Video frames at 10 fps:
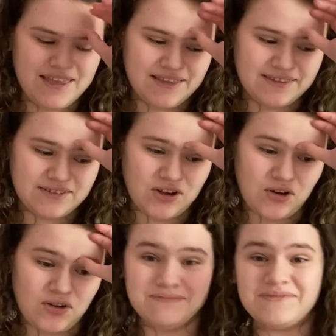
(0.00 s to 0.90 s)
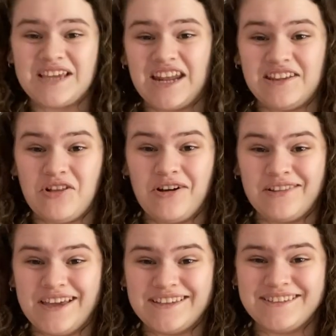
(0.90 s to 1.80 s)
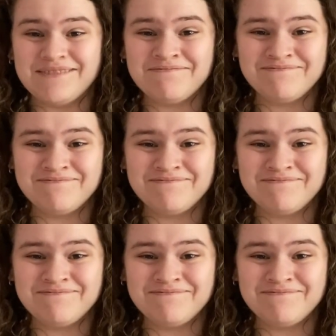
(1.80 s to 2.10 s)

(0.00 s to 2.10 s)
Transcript: is called Daddy Longlegs.